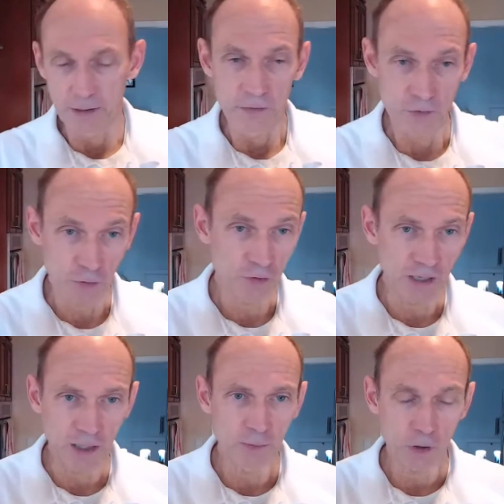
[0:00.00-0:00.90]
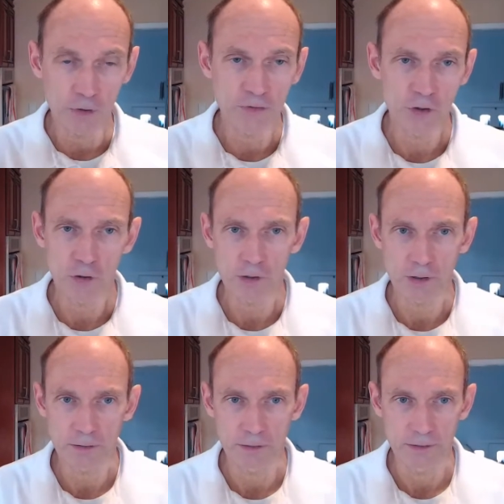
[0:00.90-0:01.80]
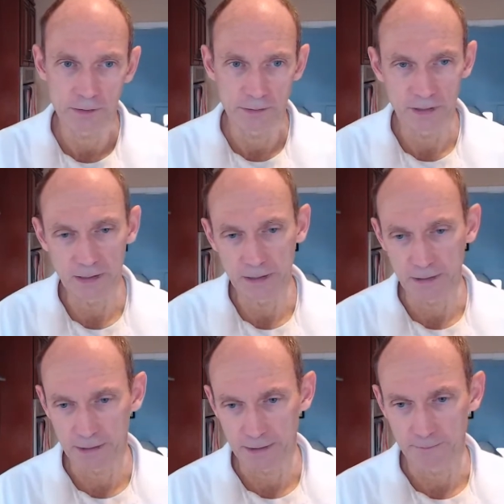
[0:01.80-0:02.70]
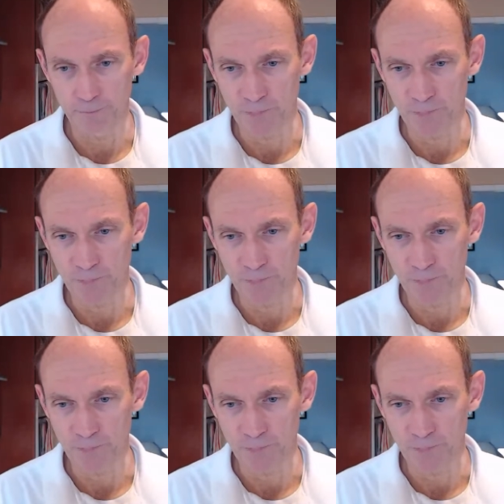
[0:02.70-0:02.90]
So today we're going to cook the